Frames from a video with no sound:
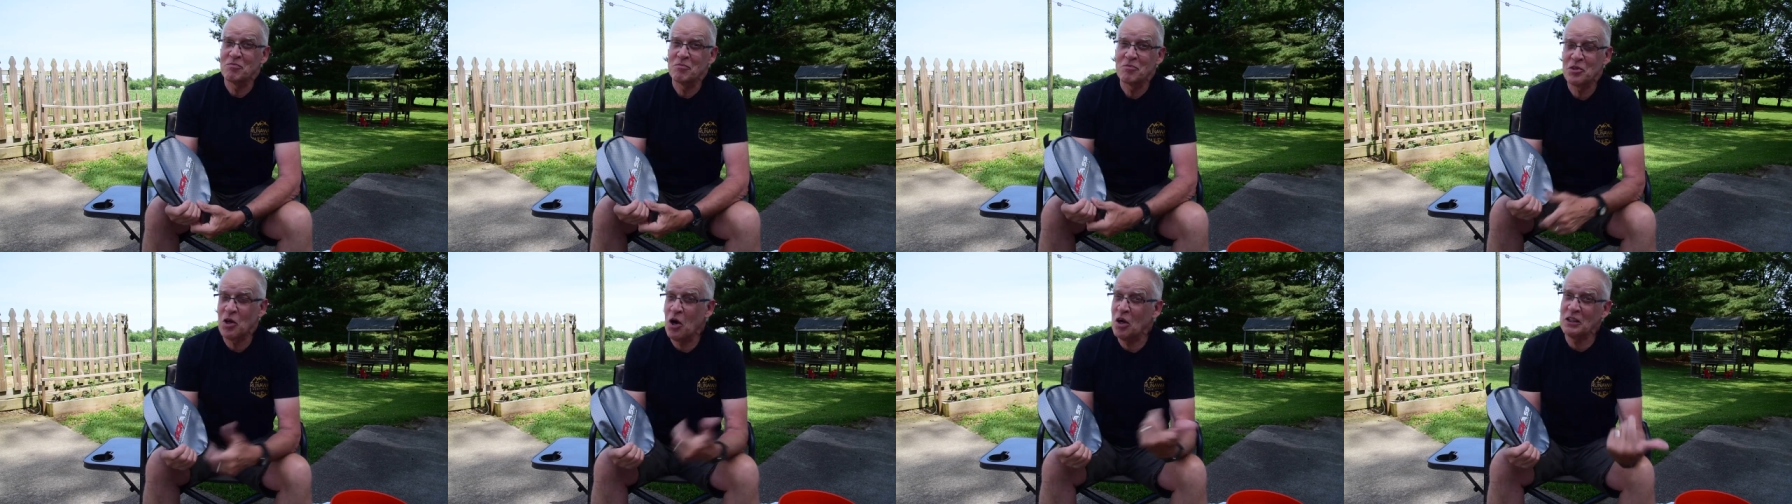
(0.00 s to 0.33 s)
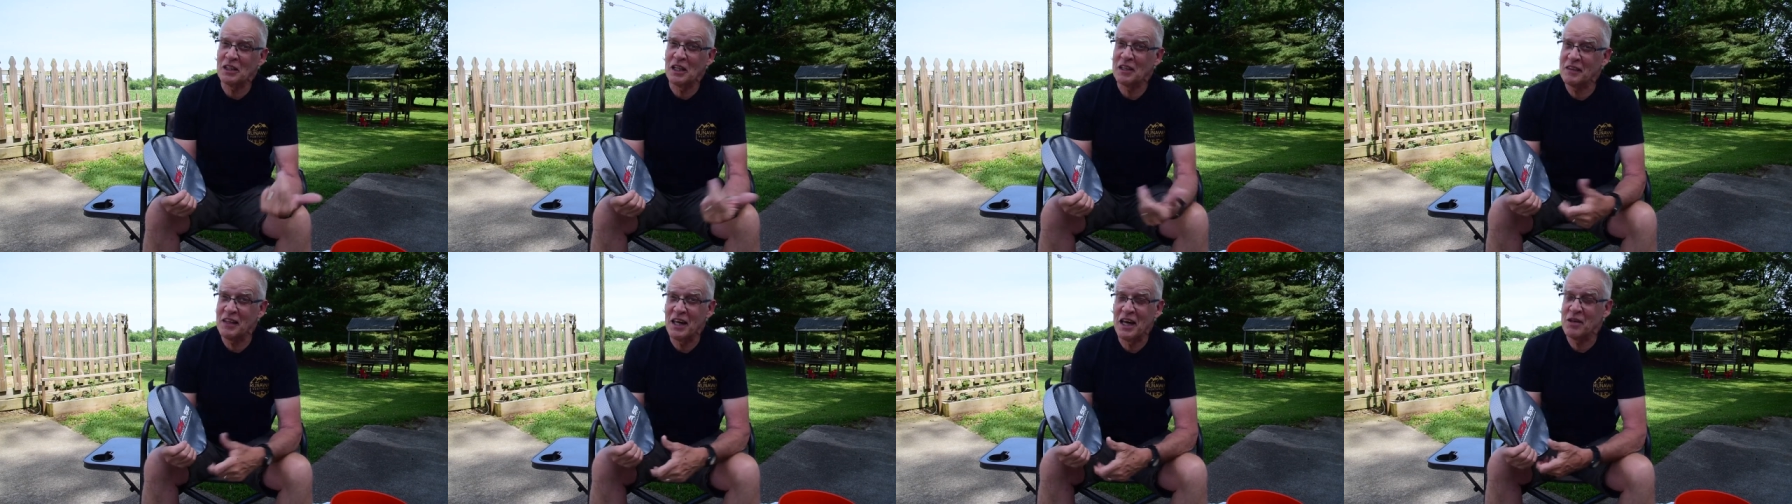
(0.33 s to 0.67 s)
talk
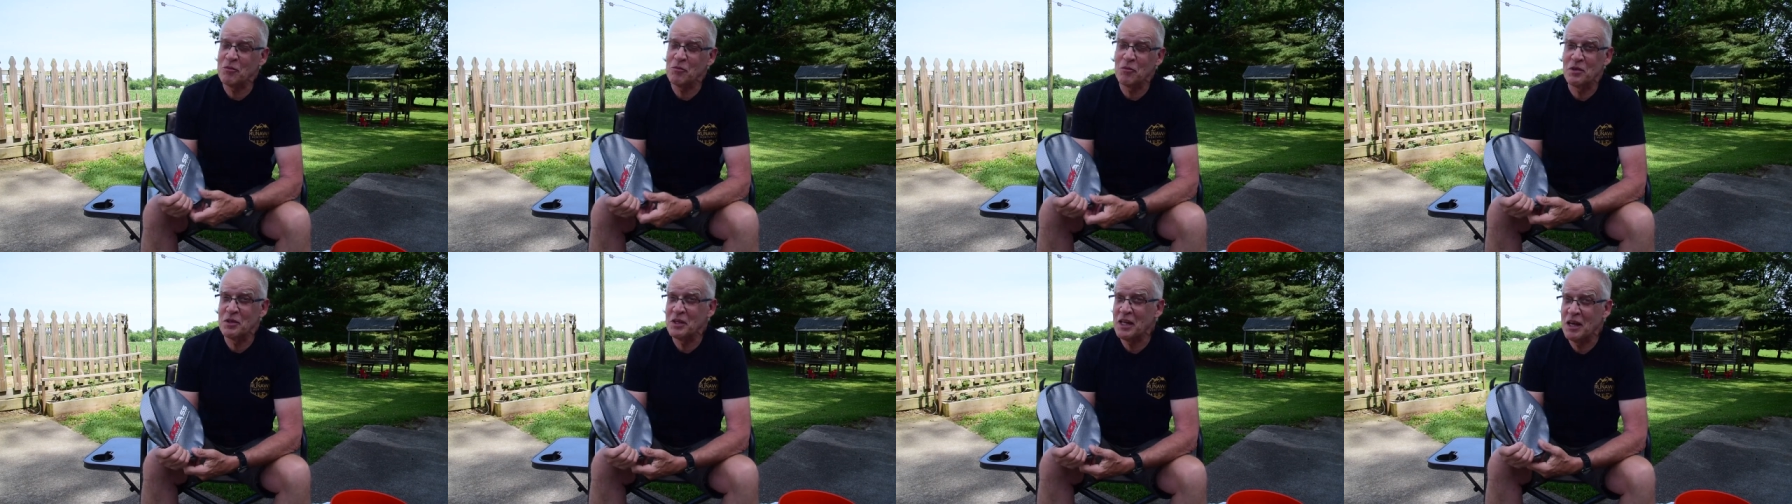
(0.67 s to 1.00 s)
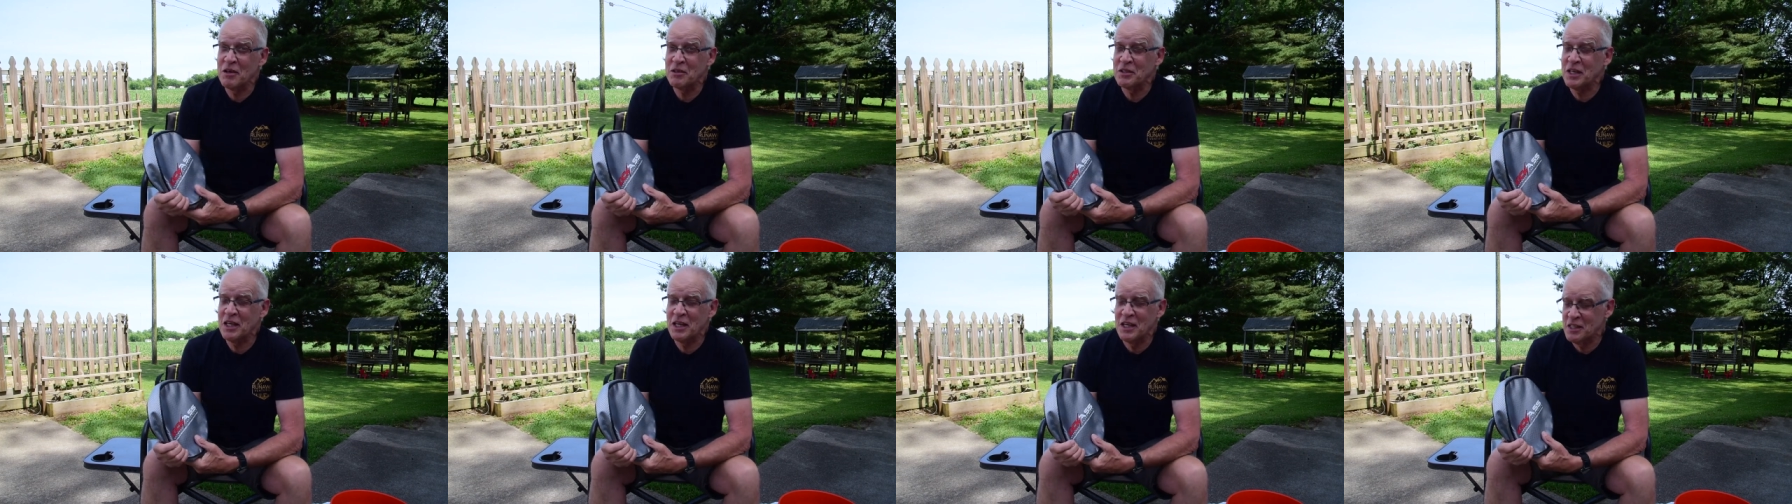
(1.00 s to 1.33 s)
like that when they
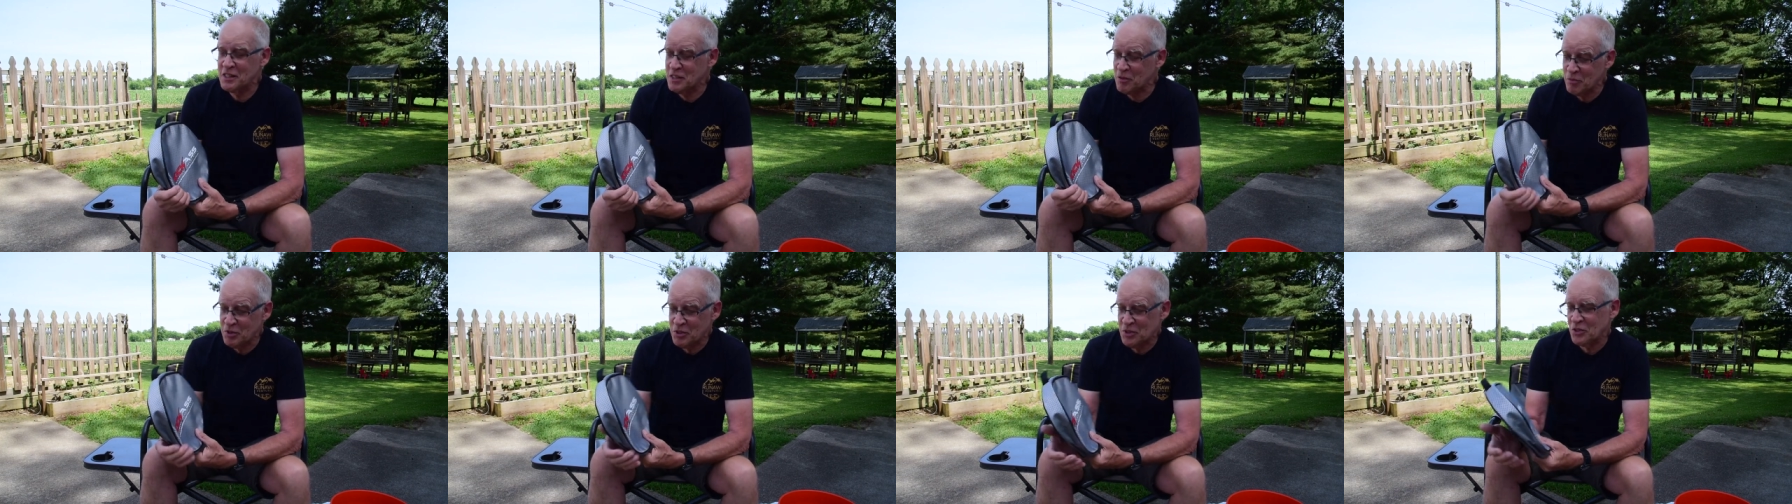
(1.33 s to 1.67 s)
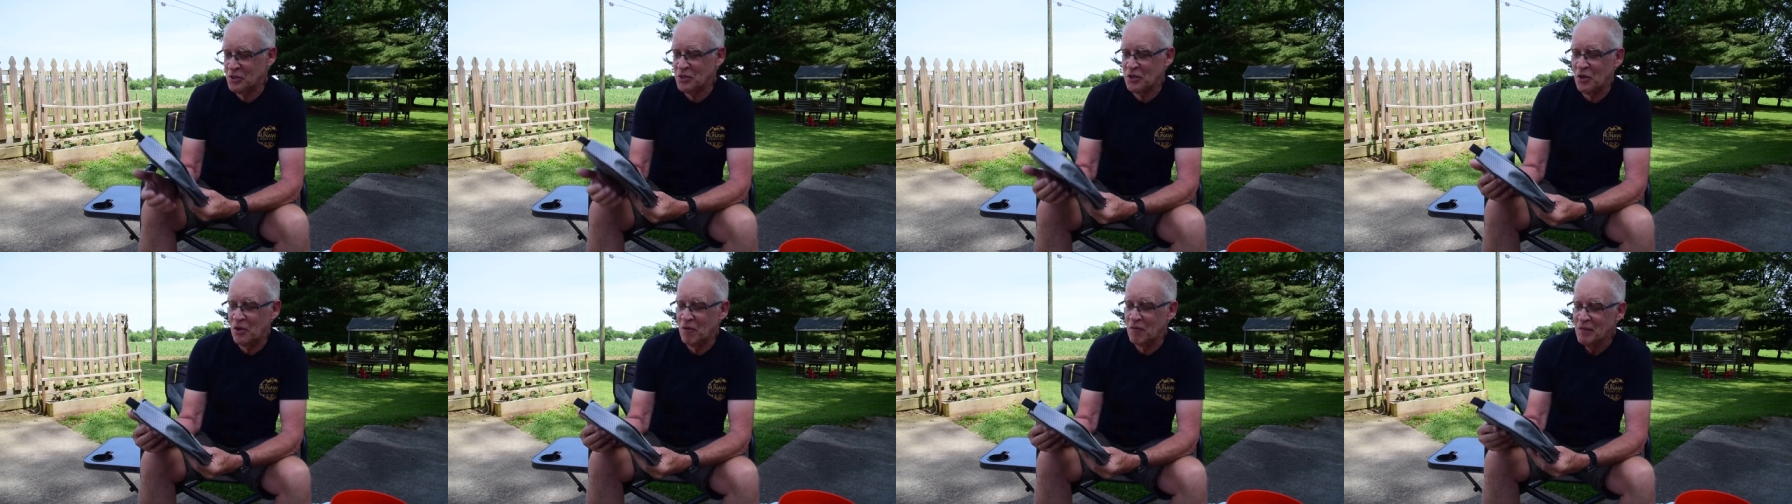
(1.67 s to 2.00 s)
had kids, and we still
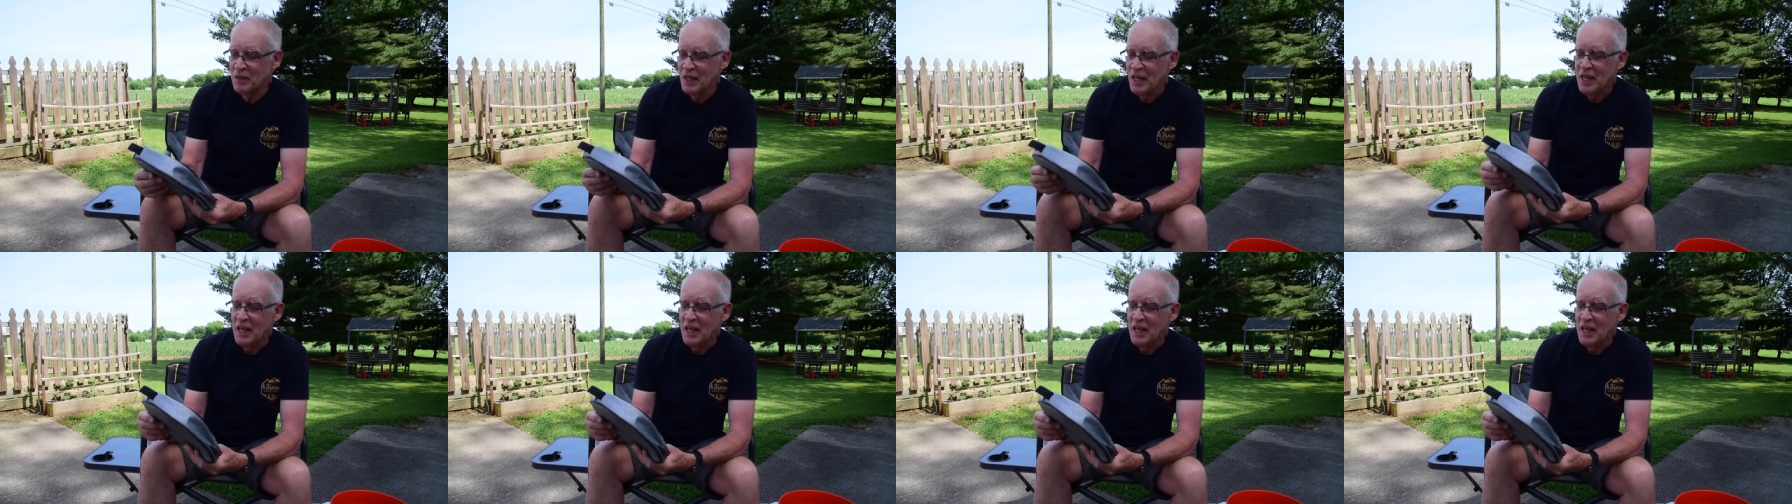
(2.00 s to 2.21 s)
don't.